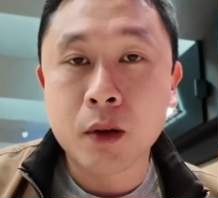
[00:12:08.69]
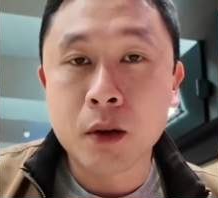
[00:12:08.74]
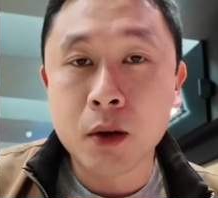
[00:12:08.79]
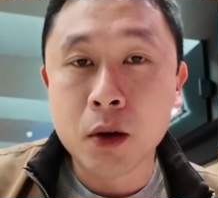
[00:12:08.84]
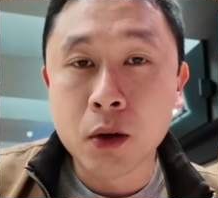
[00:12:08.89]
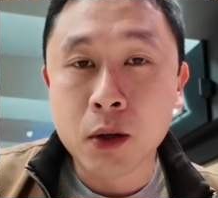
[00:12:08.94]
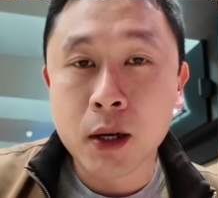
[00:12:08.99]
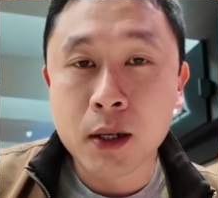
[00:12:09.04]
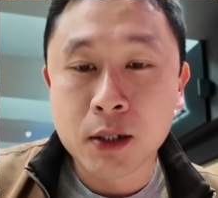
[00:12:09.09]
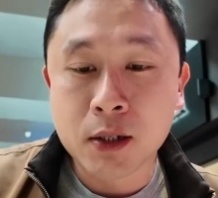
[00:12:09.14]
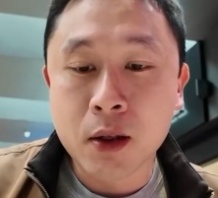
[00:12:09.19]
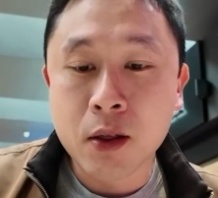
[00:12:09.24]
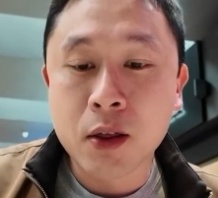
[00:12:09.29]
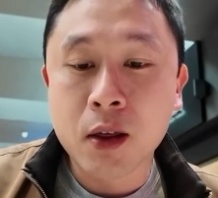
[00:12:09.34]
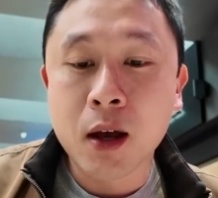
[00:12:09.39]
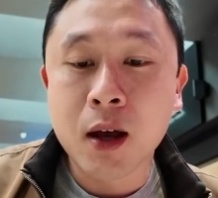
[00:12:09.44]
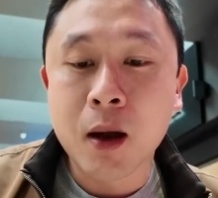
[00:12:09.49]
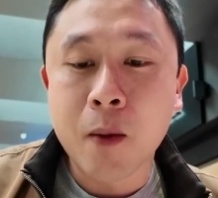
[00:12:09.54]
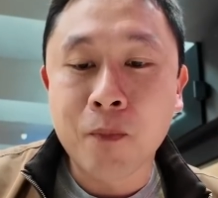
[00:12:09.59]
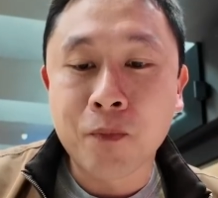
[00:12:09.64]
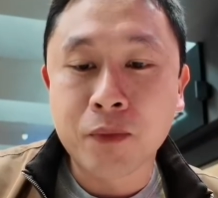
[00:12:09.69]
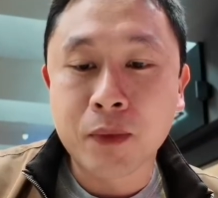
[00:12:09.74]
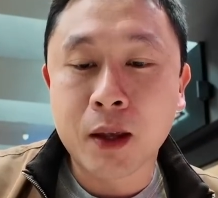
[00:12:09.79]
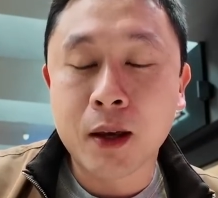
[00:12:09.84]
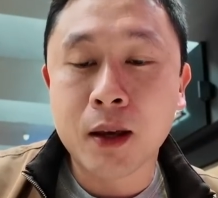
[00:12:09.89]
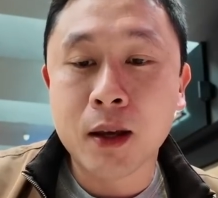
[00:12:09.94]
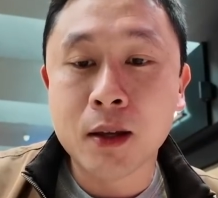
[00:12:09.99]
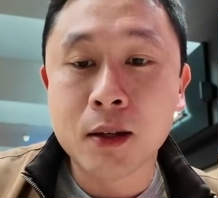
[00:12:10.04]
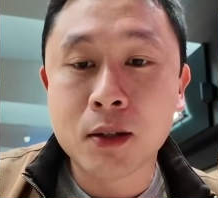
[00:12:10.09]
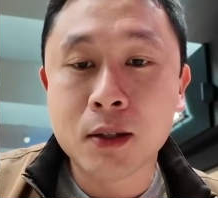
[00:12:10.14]
Okay, so that
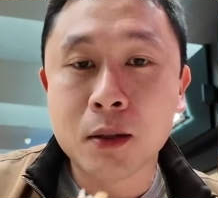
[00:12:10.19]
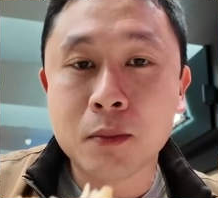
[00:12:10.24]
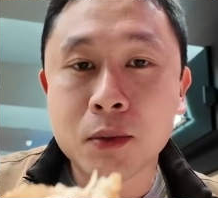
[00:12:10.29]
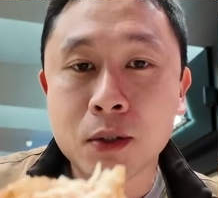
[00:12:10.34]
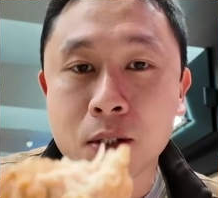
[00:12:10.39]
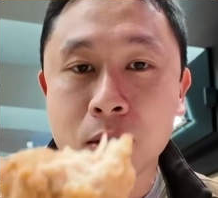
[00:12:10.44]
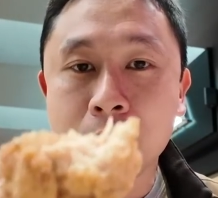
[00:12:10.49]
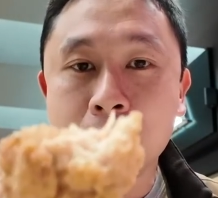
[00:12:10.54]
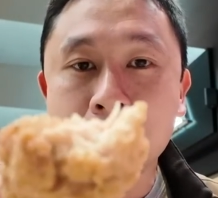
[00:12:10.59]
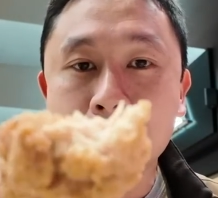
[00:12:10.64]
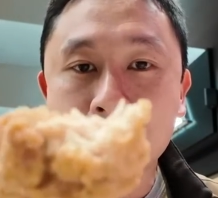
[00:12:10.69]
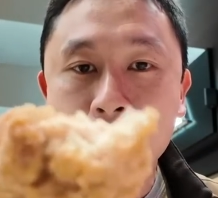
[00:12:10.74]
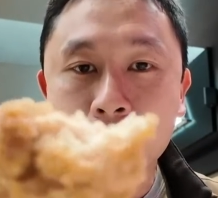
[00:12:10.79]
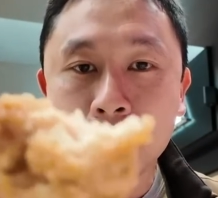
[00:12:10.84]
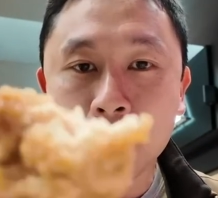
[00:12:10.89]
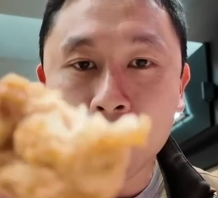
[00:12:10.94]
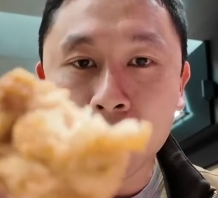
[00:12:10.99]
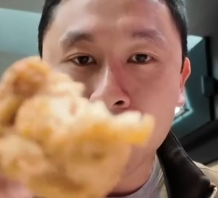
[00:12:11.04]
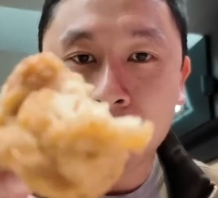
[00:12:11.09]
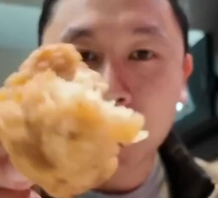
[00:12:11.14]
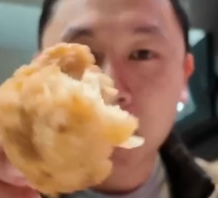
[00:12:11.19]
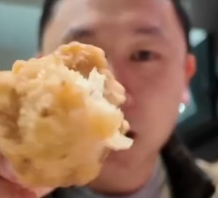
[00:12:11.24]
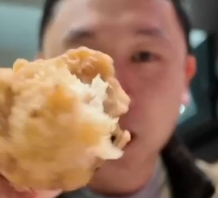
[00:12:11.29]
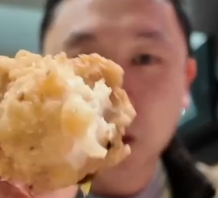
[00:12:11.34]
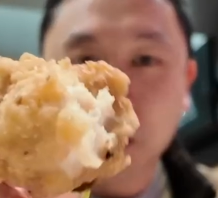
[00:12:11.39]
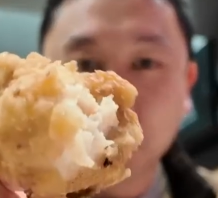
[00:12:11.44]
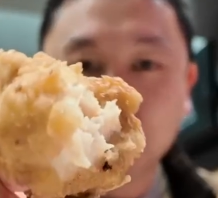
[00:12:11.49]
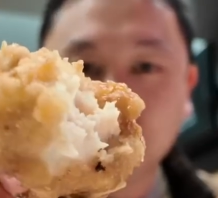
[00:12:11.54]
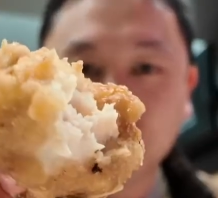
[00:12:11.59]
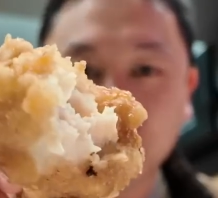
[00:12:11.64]
is some tasty
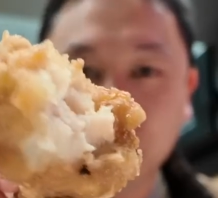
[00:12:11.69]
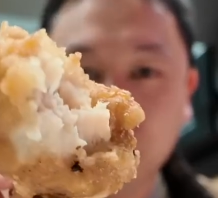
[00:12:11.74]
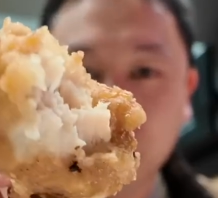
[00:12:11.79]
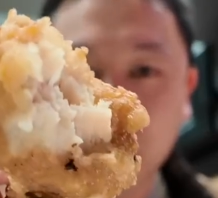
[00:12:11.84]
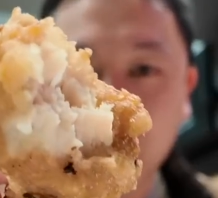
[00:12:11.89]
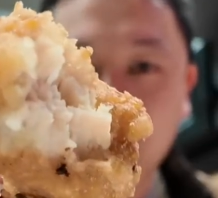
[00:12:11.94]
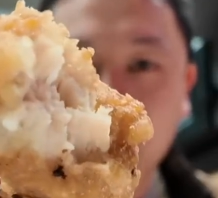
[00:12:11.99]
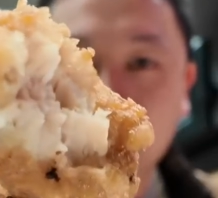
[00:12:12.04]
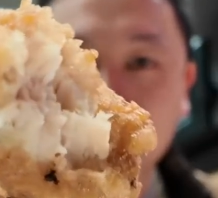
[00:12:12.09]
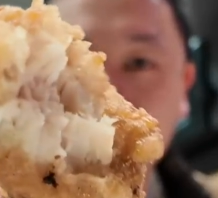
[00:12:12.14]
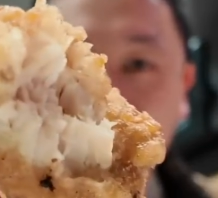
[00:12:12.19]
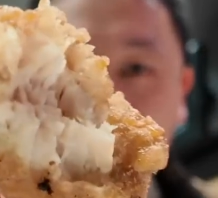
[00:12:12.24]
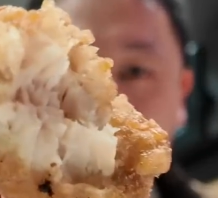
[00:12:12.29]
chicken. And have a